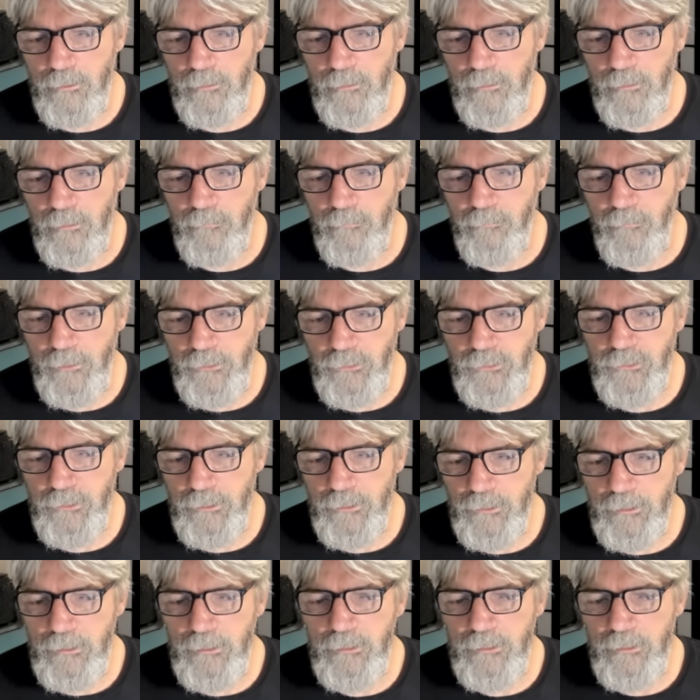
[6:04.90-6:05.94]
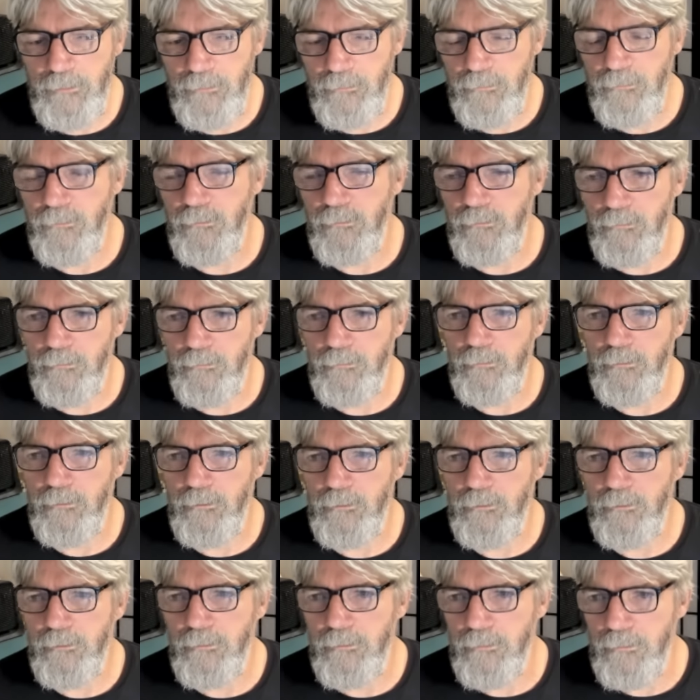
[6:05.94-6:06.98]
eventually
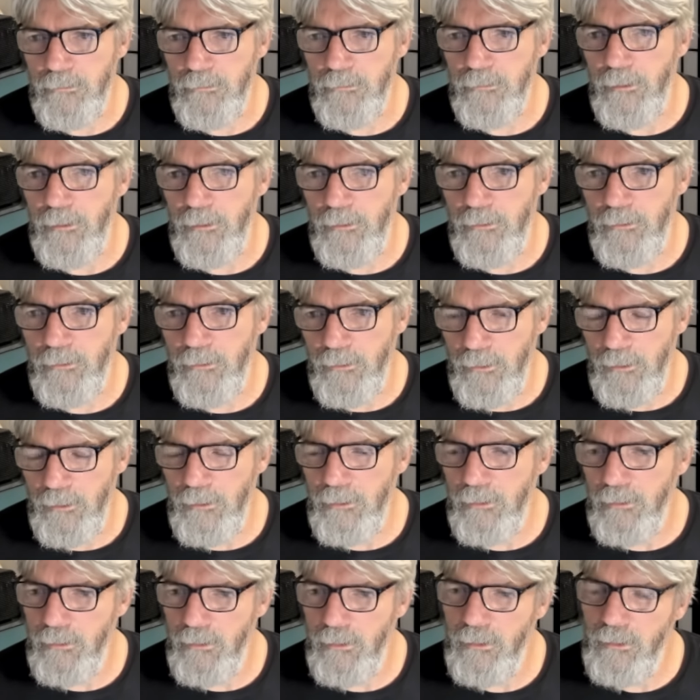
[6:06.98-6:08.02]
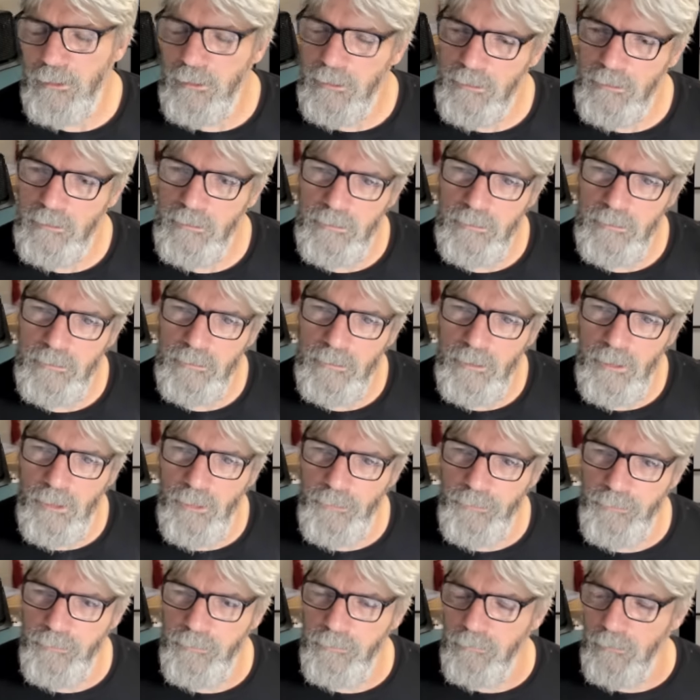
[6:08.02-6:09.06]
the, he he
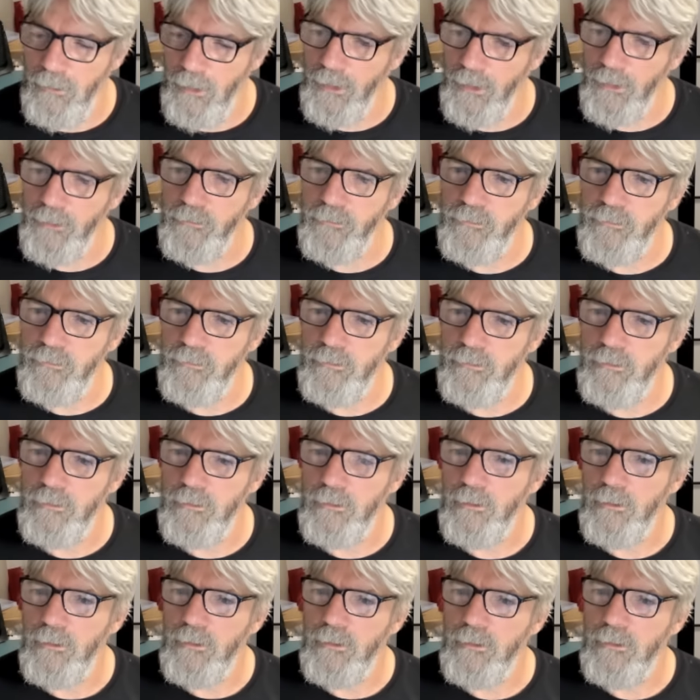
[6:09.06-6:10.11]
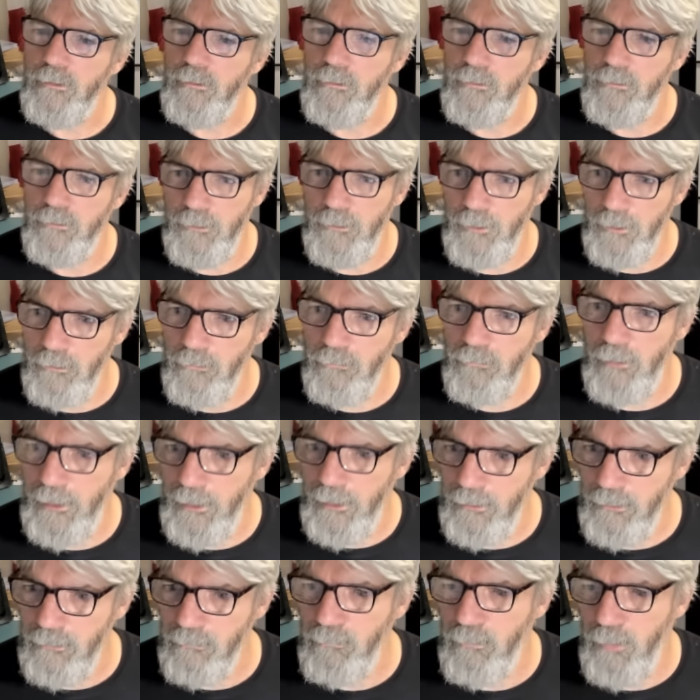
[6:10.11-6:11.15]
authorized the
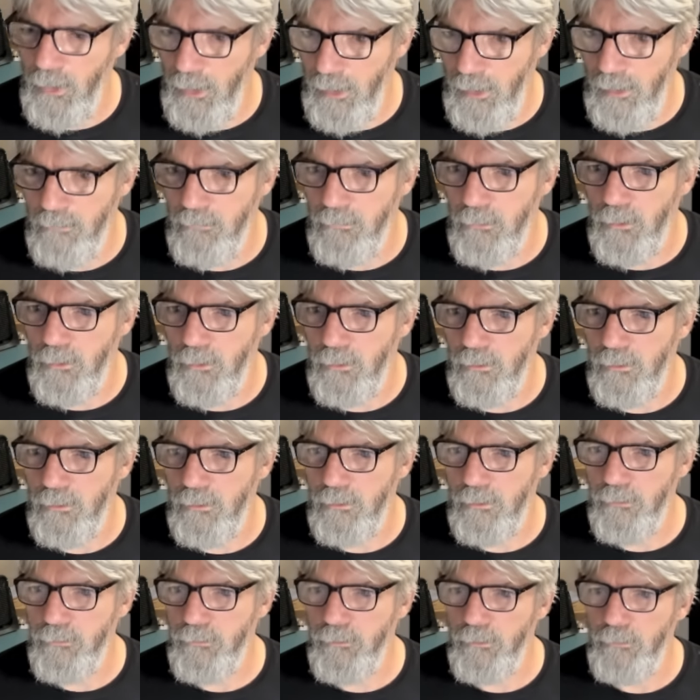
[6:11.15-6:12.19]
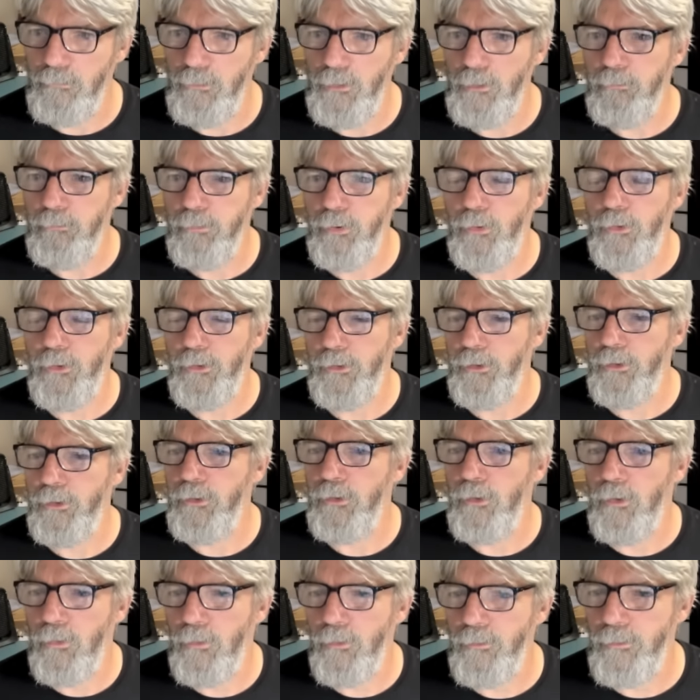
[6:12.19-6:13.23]
Great Bible to be put in
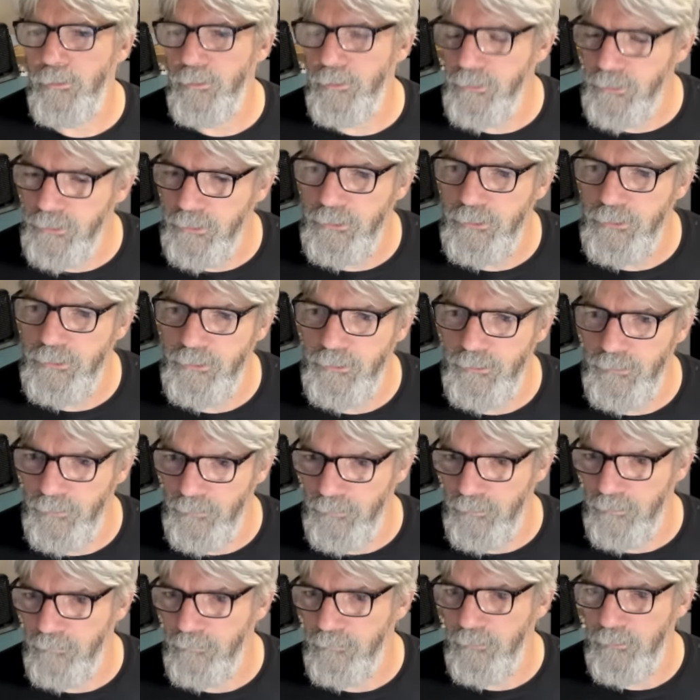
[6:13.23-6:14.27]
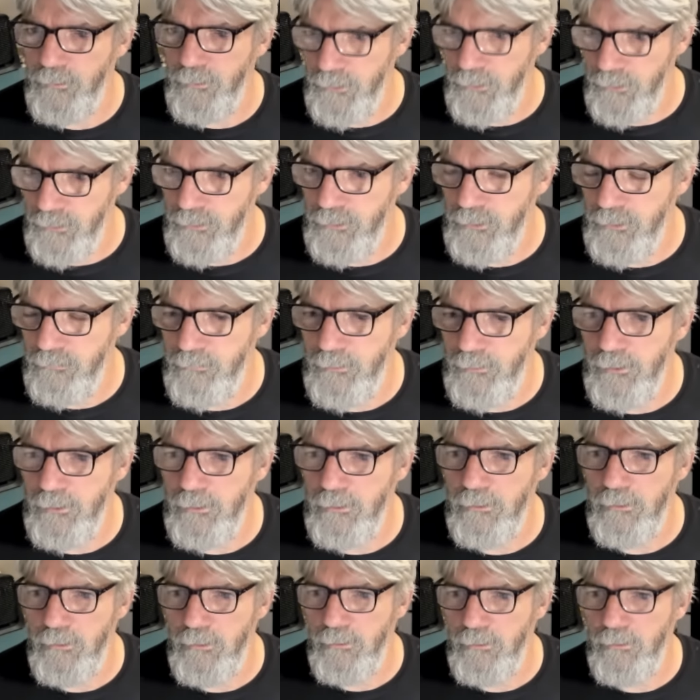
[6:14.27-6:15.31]
all the churches of the Church of
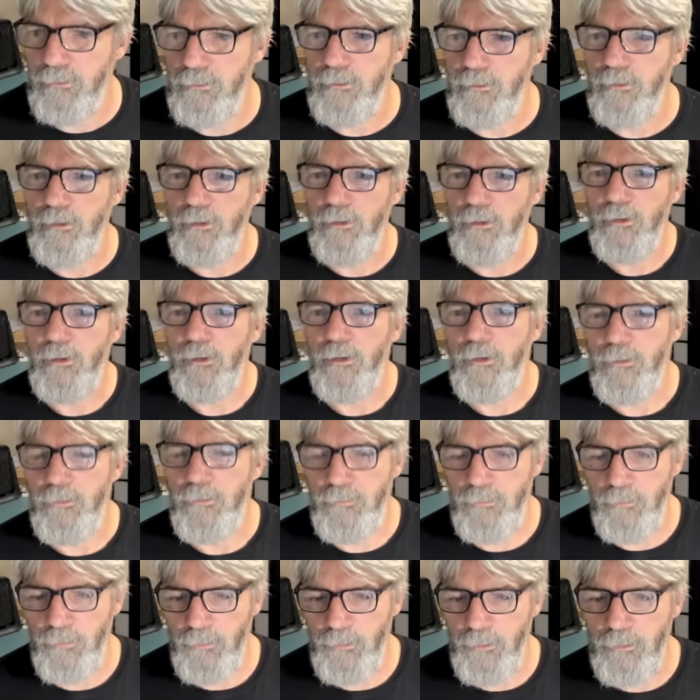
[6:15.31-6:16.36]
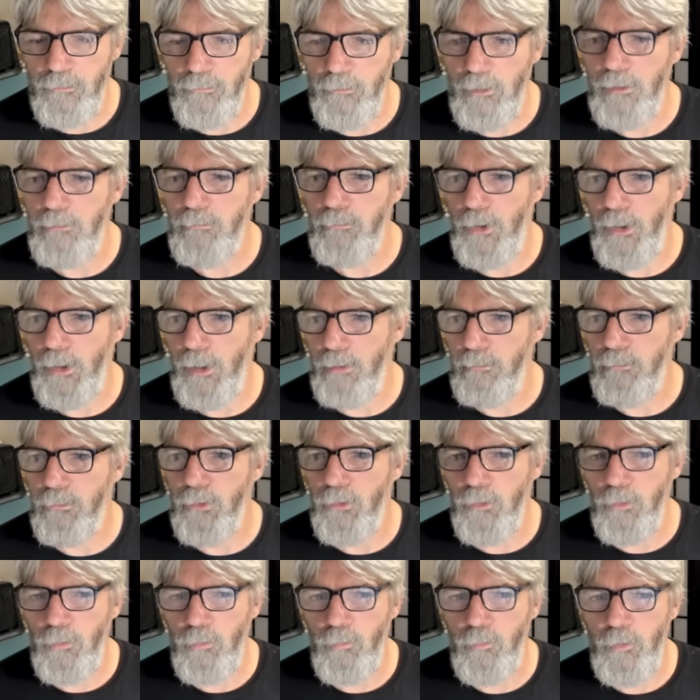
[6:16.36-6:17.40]
England so the Great
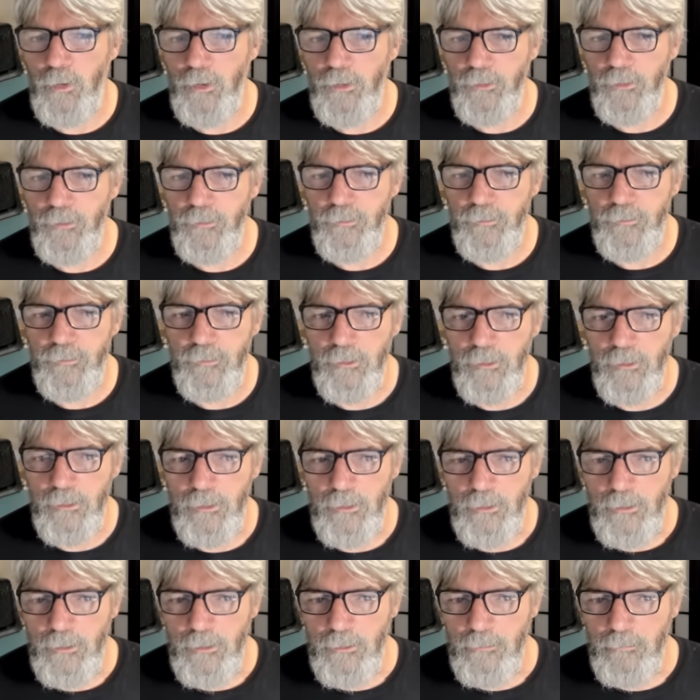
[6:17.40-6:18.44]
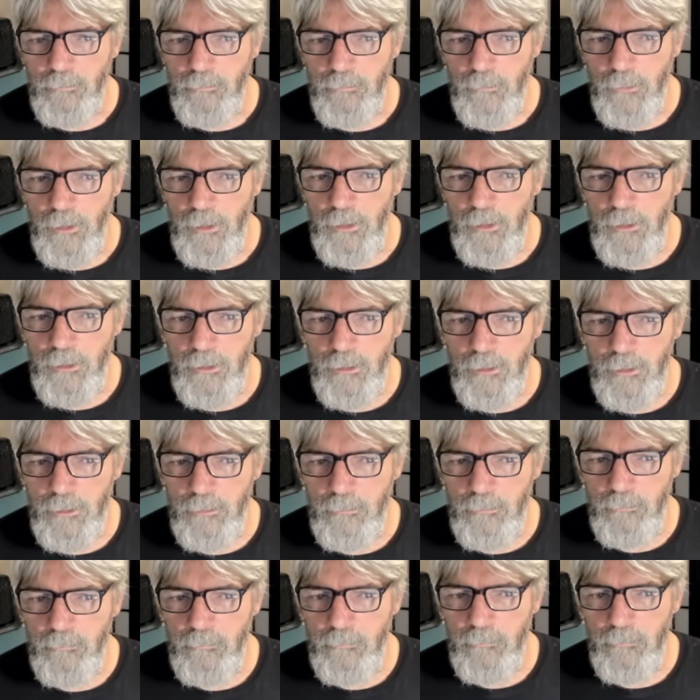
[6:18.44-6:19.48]
Bible was
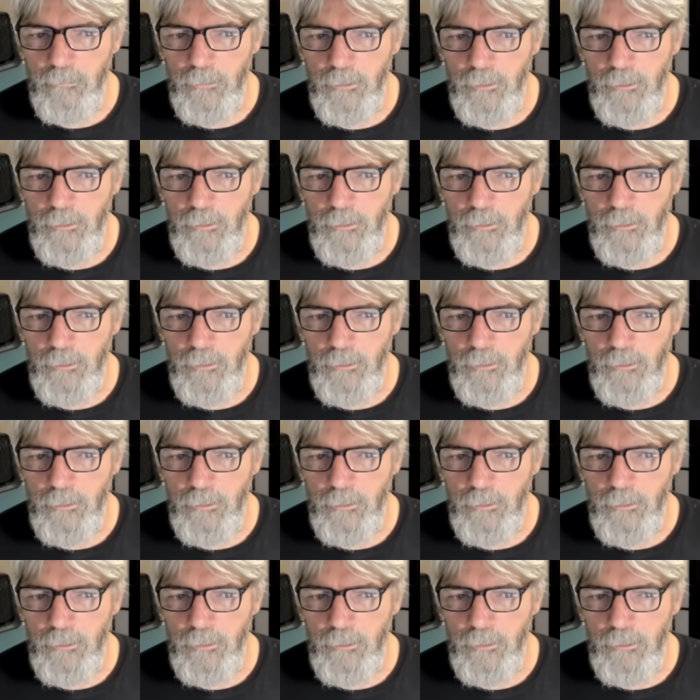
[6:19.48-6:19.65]
um,